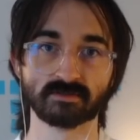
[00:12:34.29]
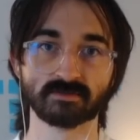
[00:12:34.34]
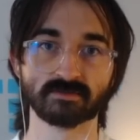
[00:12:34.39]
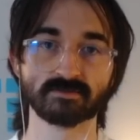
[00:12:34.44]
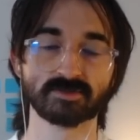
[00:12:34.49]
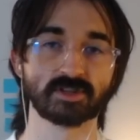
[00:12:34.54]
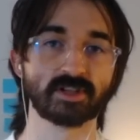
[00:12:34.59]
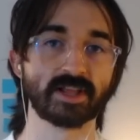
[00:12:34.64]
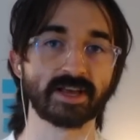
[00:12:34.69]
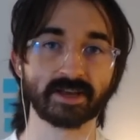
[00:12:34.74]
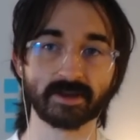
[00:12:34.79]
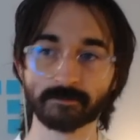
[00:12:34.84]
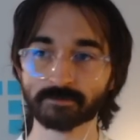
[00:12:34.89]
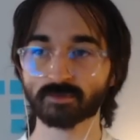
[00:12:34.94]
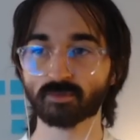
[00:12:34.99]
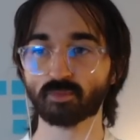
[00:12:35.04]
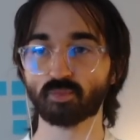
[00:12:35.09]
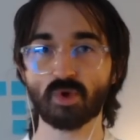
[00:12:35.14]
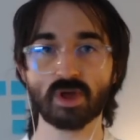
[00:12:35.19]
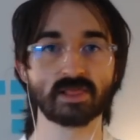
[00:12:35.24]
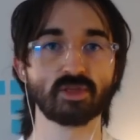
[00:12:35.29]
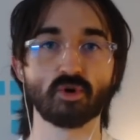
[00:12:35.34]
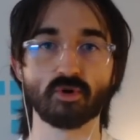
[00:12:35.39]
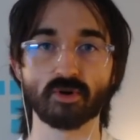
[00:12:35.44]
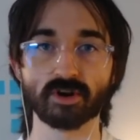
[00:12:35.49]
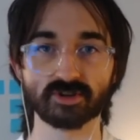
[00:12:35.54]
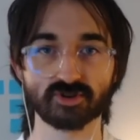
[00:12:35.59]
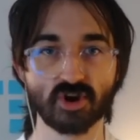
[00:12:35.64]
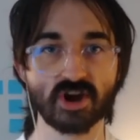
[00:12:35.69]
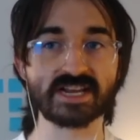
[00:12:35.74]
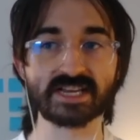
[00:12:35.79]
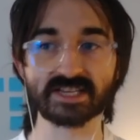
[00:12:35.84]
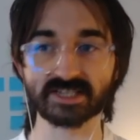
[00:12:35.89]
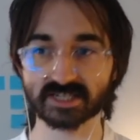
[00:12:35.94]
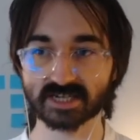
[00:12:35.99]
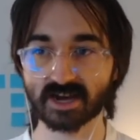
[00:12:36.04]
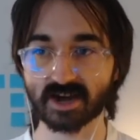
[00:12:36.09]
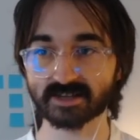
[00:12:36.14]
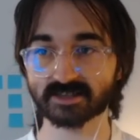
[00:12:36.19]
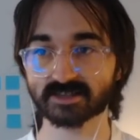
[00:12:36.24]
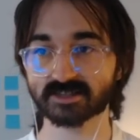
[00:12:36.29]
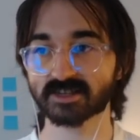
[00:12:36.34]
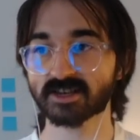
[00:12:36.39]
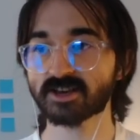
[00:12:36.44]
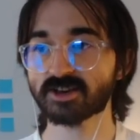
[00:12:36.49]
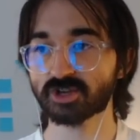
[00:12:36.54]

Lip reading: So like when LoRA training starts,